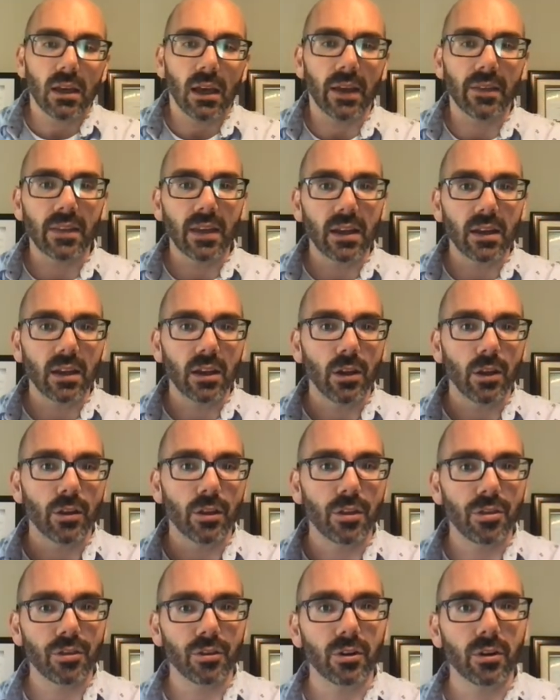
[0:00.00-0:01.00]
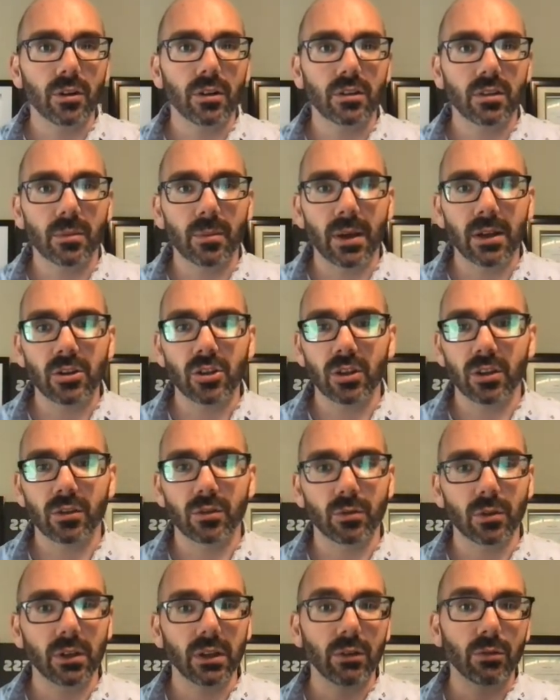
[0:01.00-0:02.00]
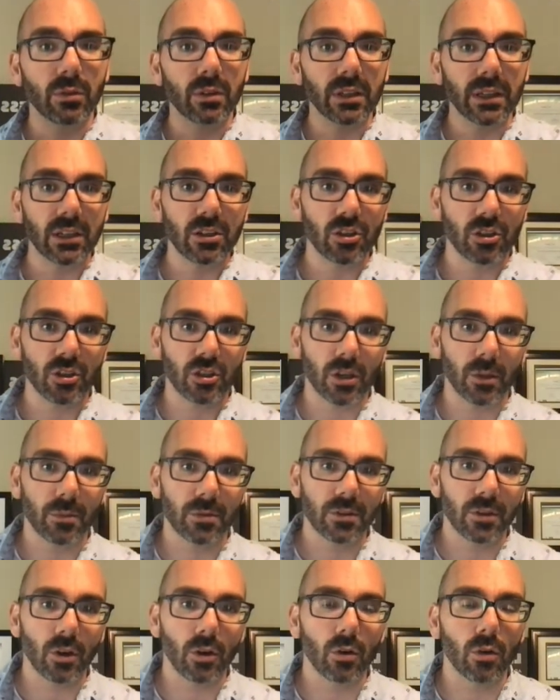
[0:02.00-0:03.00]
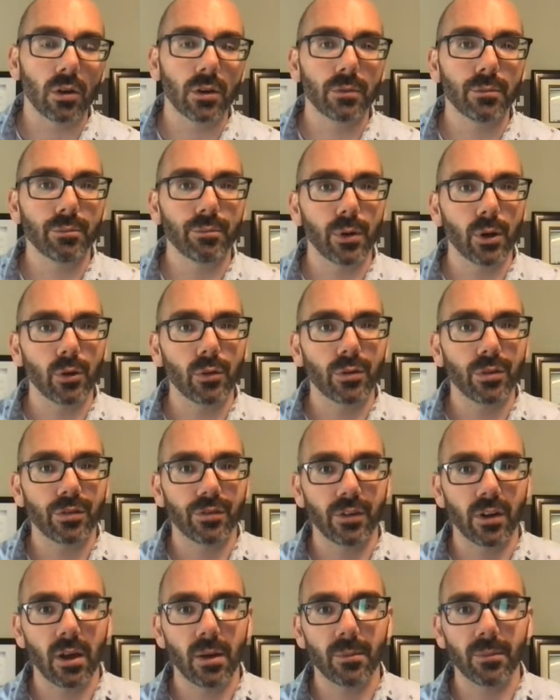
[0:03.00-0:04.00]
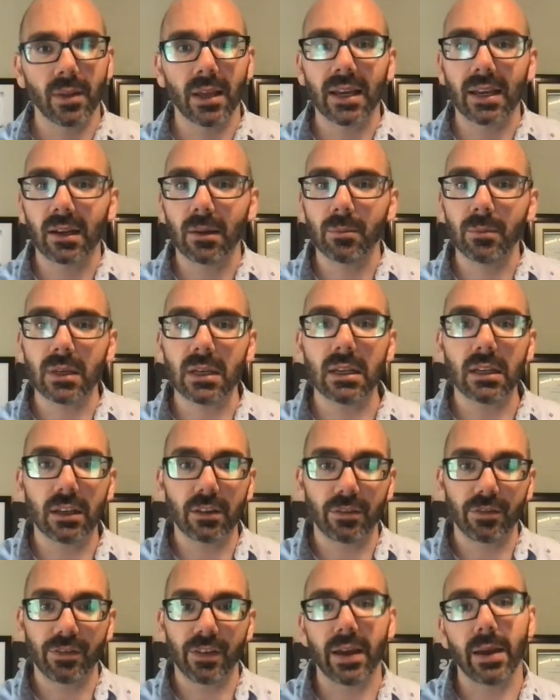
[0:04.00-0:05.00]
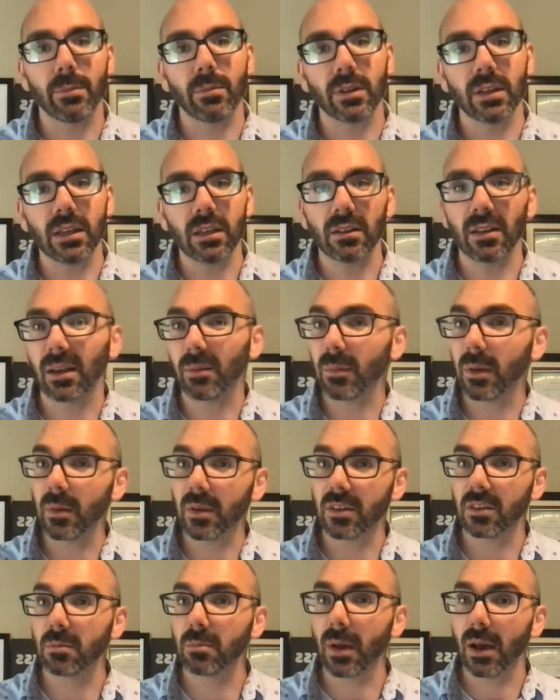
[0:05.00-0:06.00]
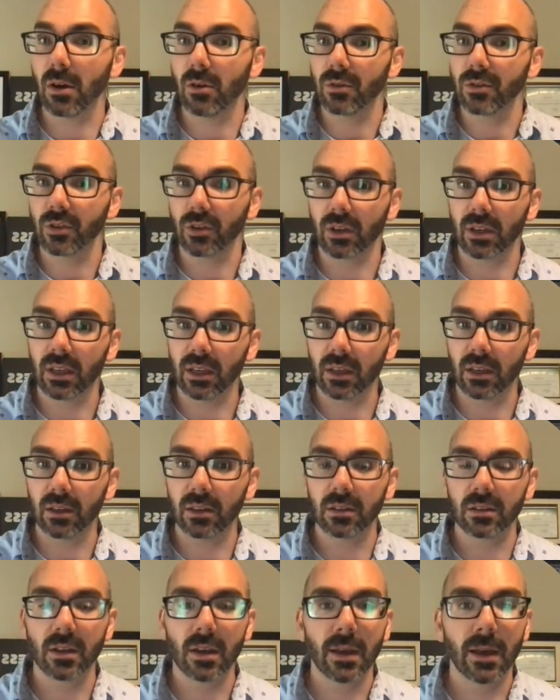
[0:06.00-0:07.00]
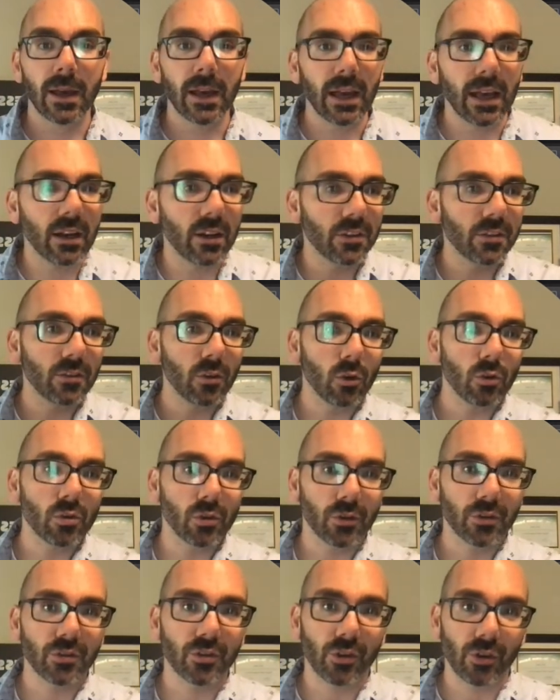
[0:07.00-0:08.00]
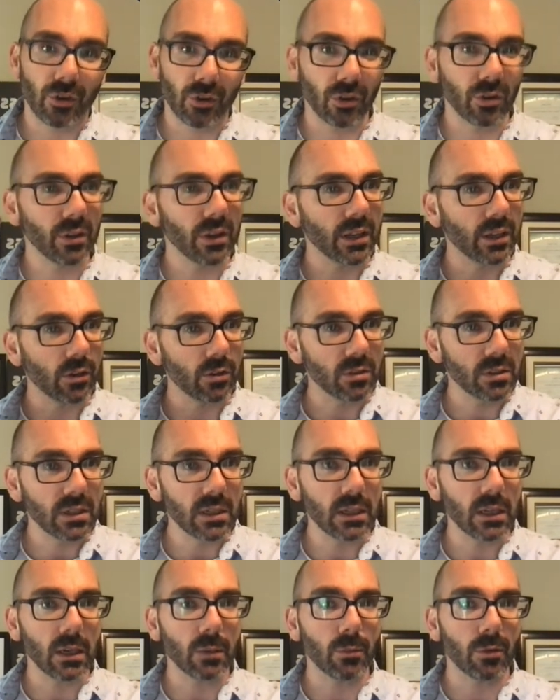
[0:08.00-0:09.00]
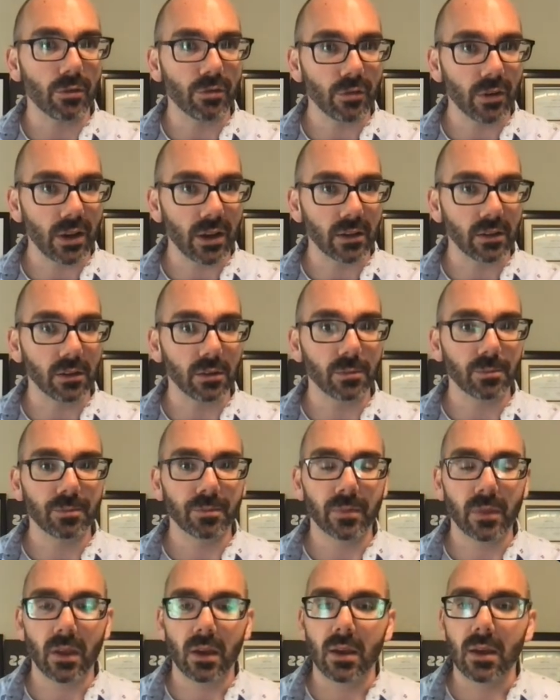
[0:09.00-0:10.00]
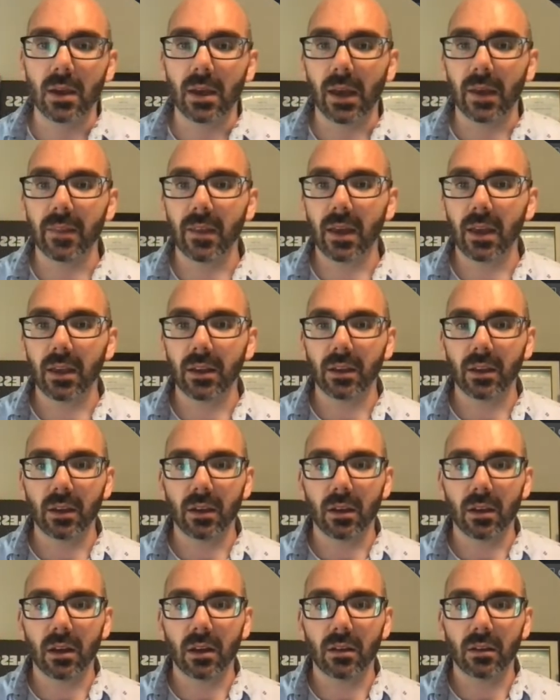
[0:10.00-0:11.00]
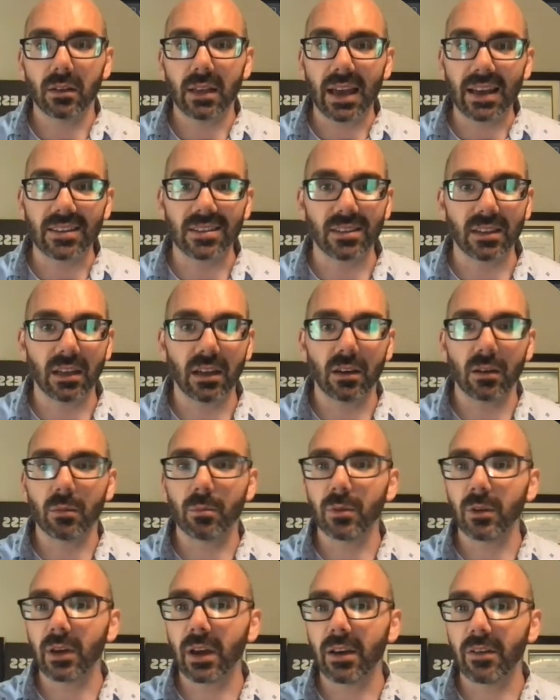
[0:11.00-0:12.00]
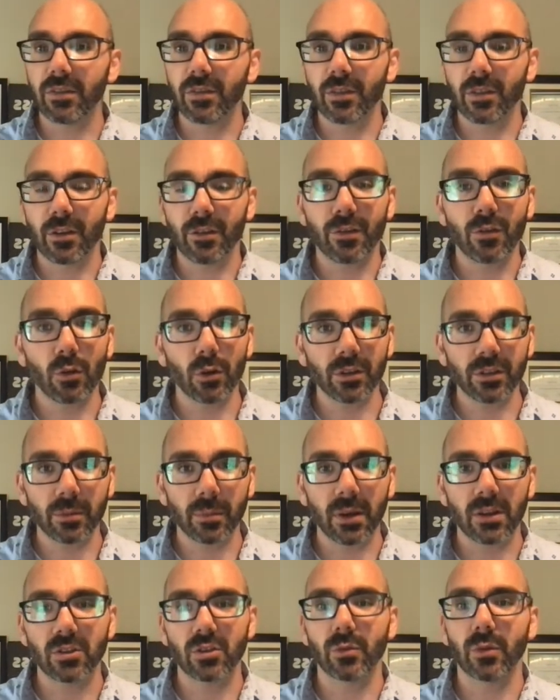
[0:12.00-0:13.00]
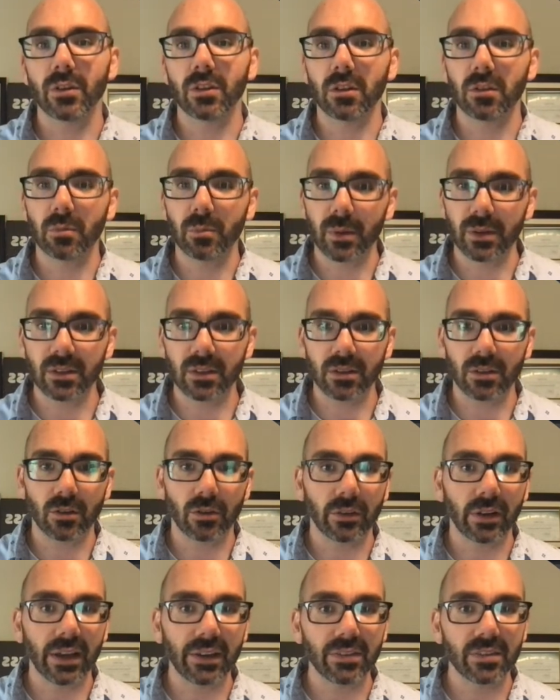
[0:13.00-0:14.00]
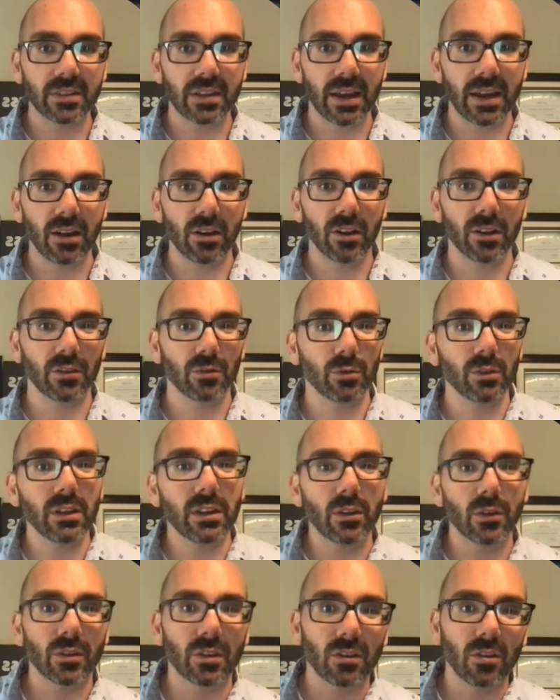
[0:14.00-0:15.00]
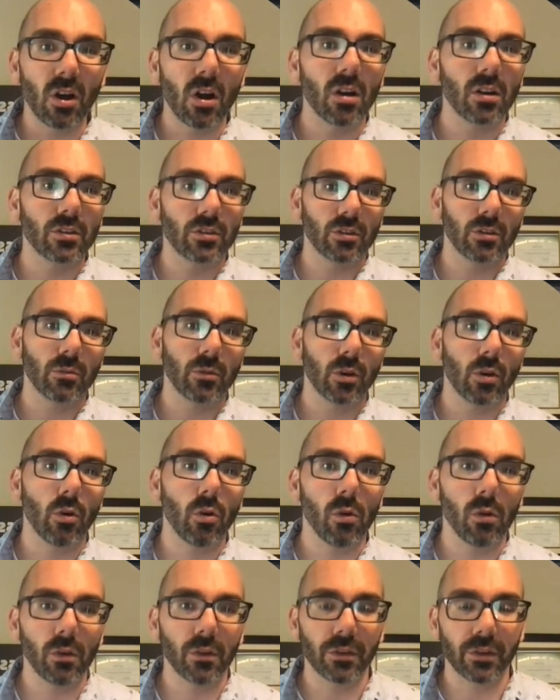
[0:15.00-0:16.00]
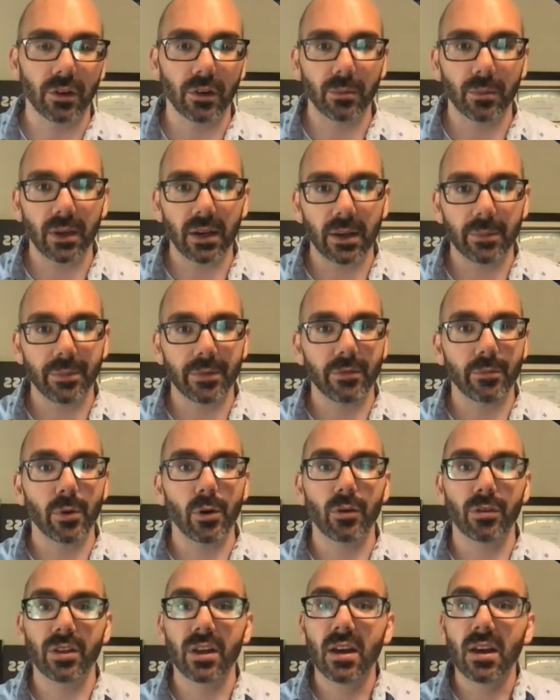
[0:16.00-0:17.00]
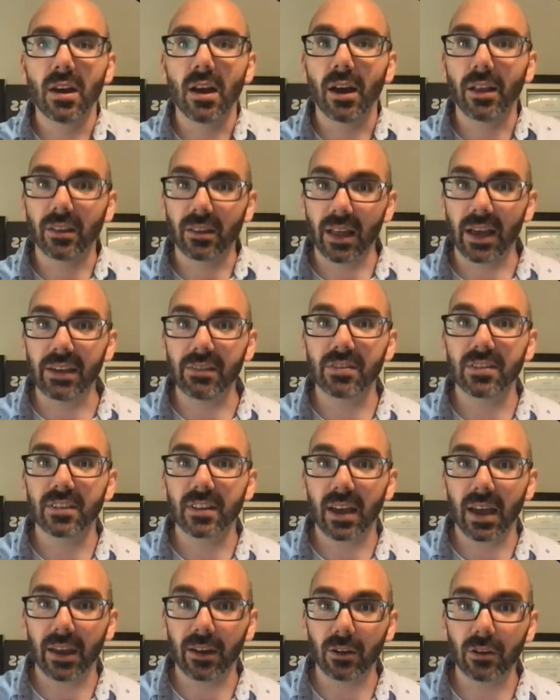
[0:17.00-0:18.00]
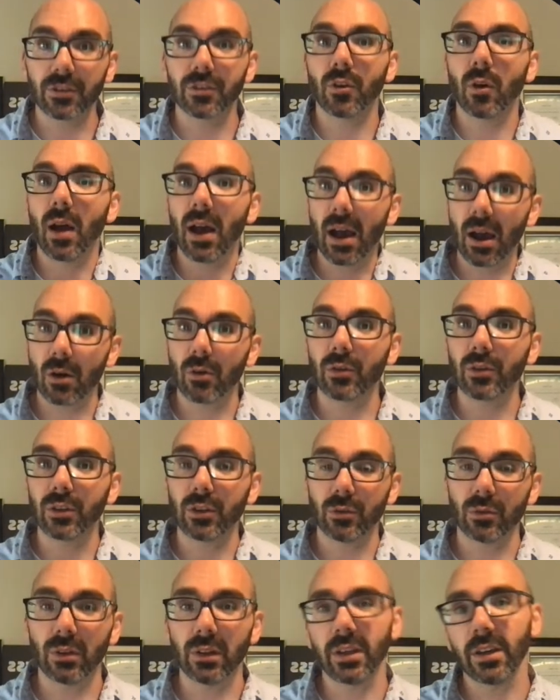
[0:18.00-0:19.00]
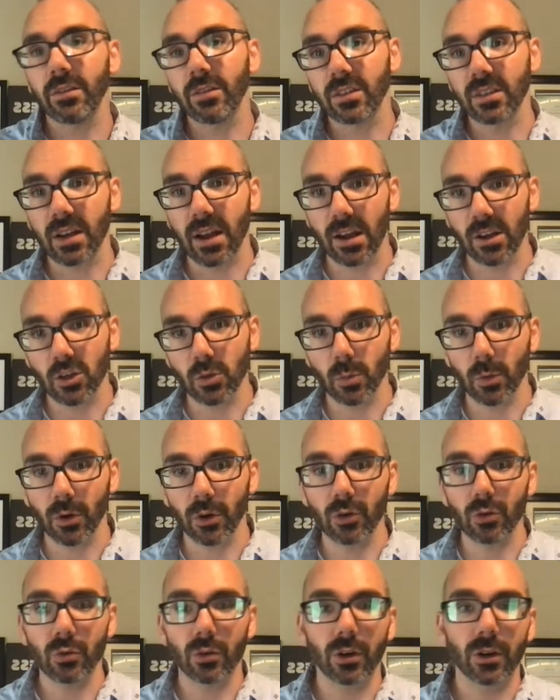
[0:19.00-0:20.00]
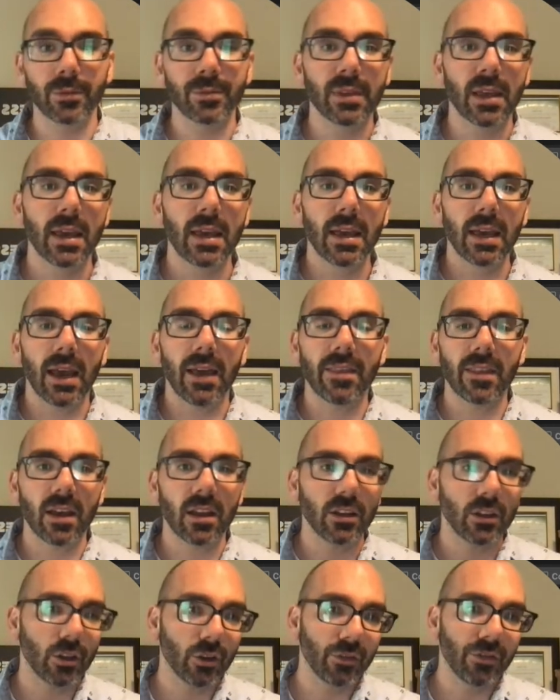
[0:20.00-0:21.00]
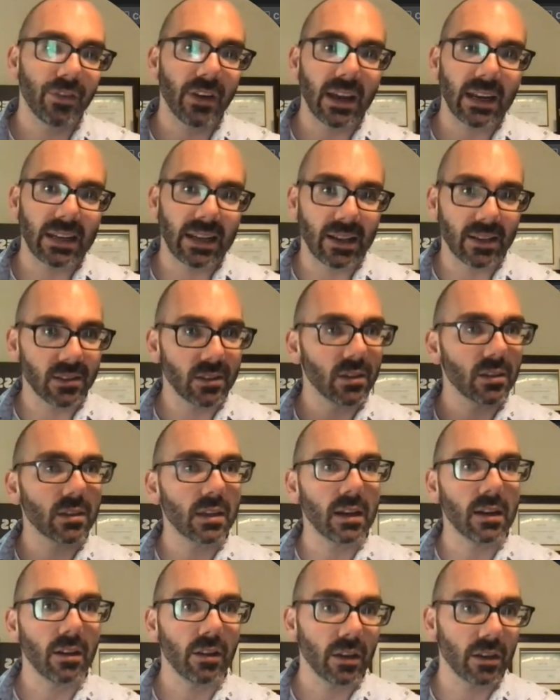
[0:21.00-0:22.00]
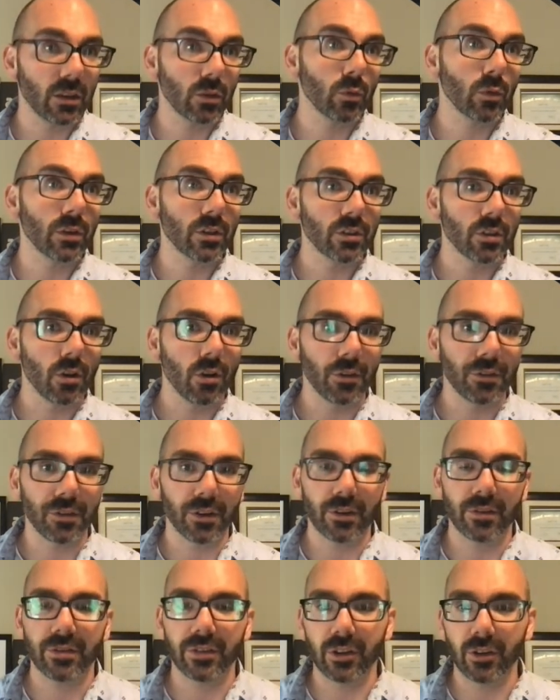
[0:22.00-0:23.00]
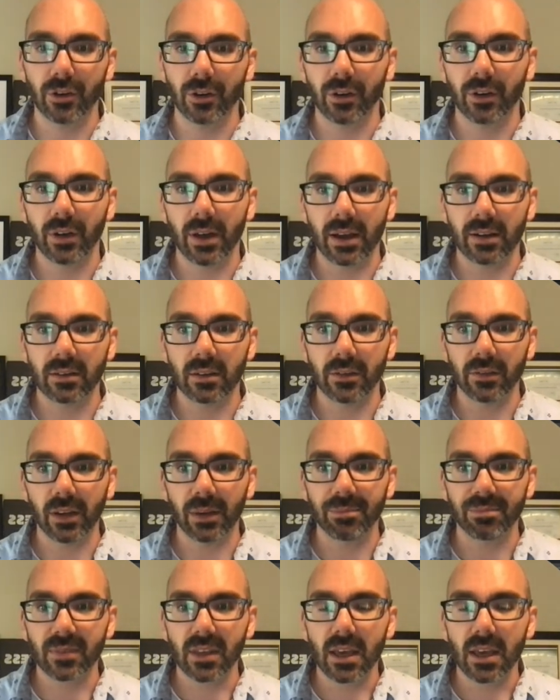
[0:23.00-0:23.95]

And then the third dimension is really relationships. So, both from like an immediate family, like maybe spouse or kids, and a social circle, like your team or friends. And then uh, lastly, you have the fourth dimension, which is business or lifestyle. And it's really those long term goals that are made up of both a lifestyle, so how do you live as an entrepreneur, and then your finances, kind of like the result of your activity.